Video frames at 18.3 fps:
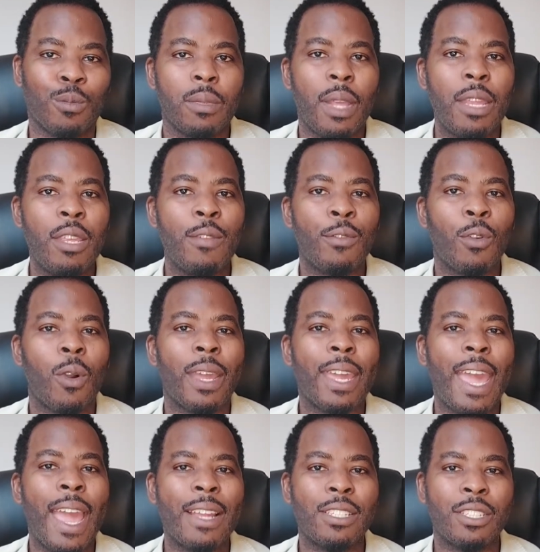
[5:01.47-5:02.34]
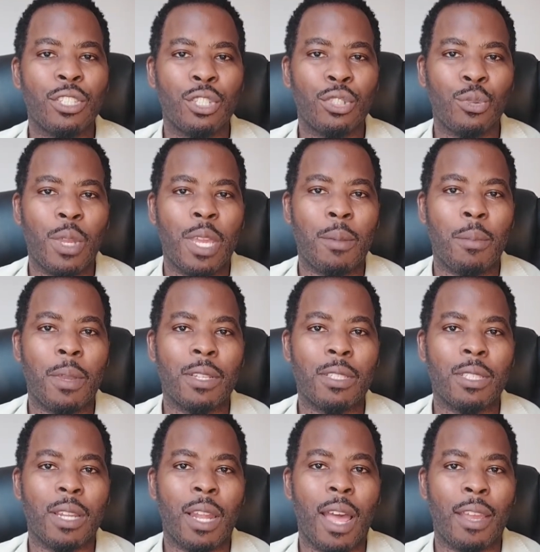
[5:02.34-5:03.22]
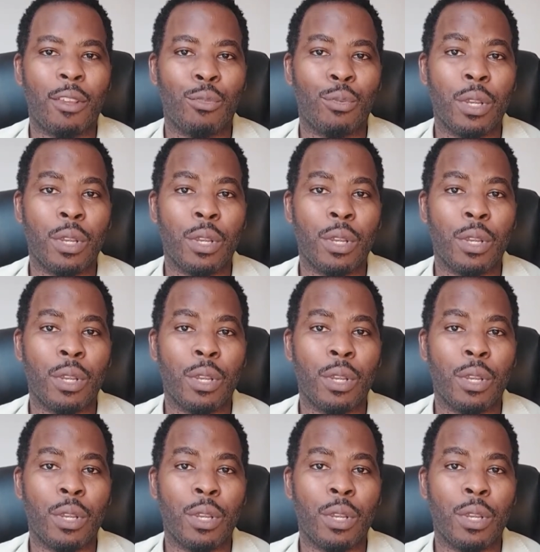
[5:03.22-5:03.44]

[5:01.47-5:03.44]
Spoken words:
Then you've got cancer treatments like